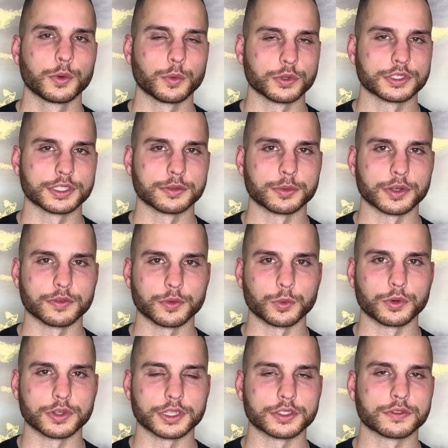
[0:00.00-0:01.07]
What's up,
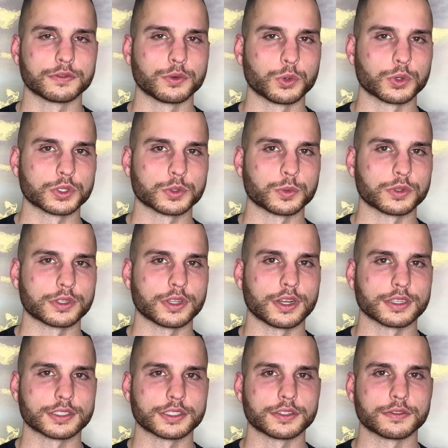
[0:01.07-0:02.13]
everyone? It's Forrest with
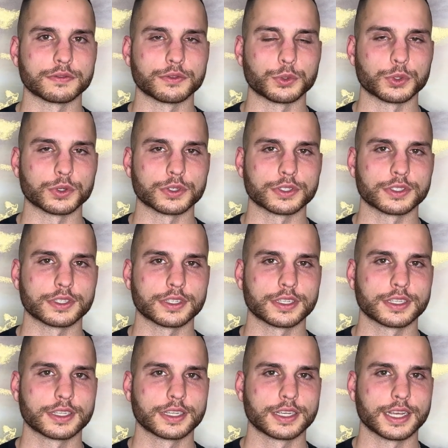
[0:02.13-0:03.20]
Glossian Forest,
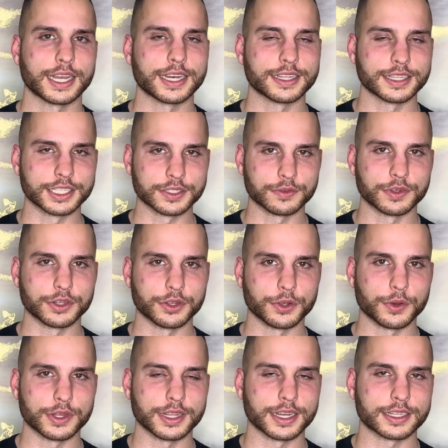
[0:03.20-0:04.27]
and in this
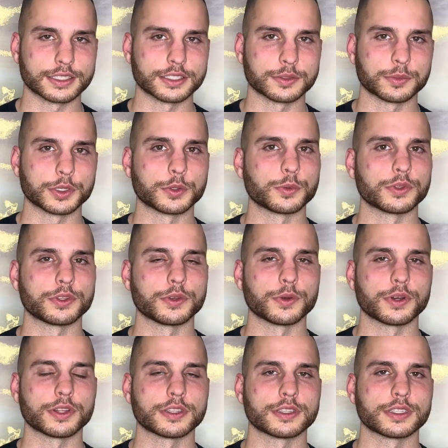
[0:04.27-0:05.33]
video I'd like to speak with you
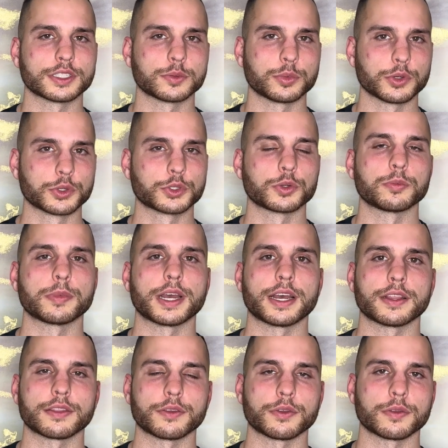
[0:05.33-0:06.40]
on spiritual
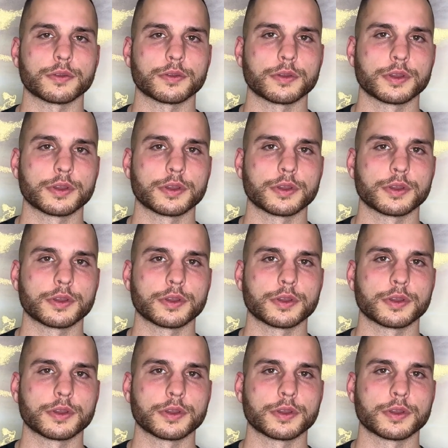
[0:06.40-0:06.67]
mastery,